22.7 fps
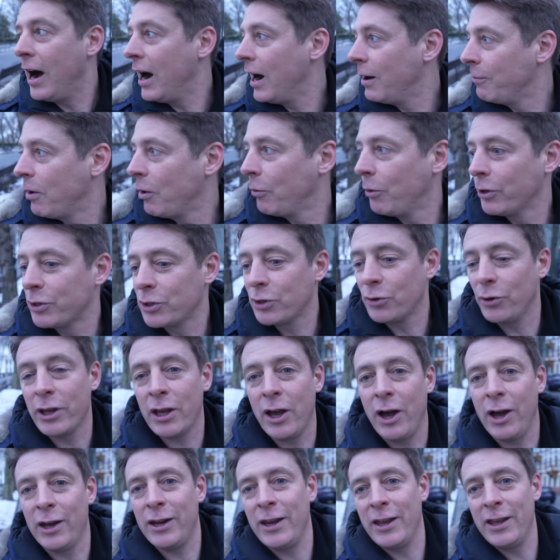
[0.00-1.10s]
about what's
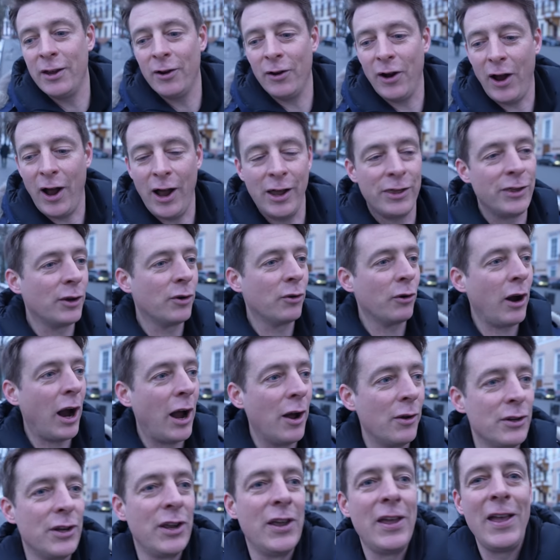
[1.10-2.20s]
going on here on the
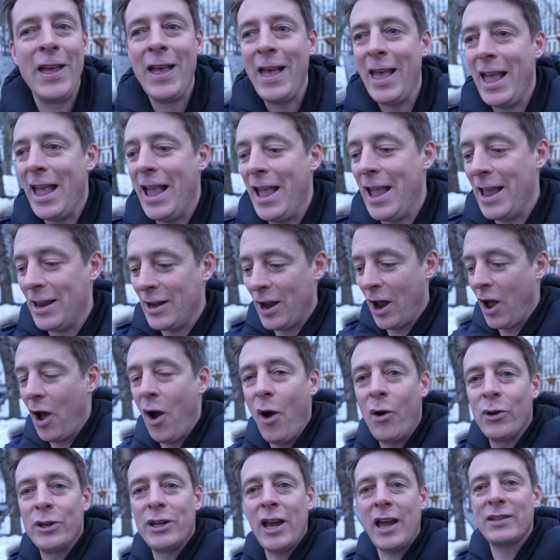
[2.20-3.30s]
ground in
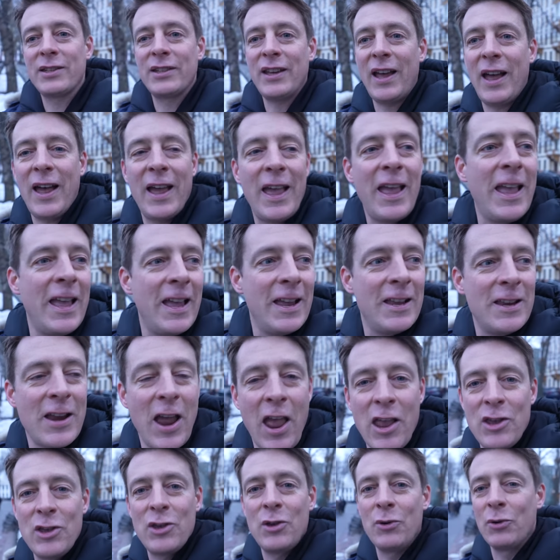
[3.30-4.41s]
Odesa in
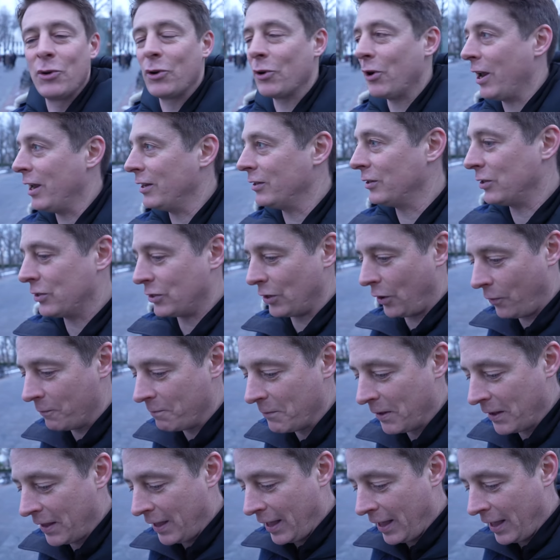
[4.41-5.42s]
Ukraine. So